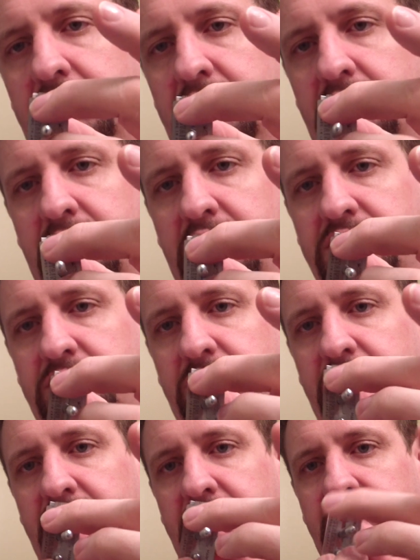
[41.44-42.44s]
in the razor
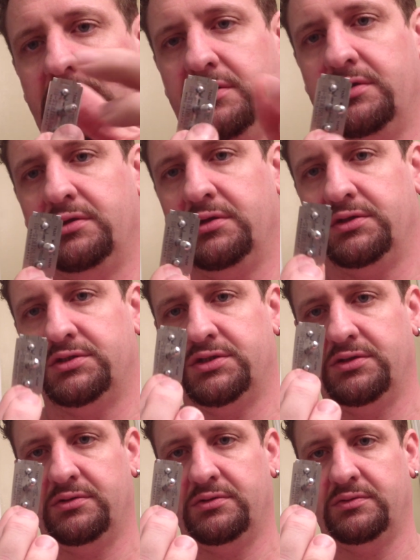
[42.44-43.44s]
blade, like
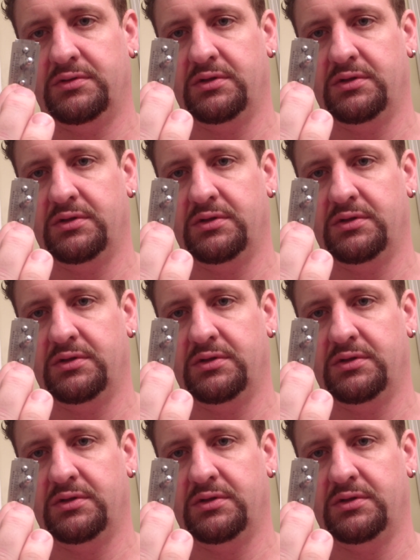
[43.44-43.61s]
so.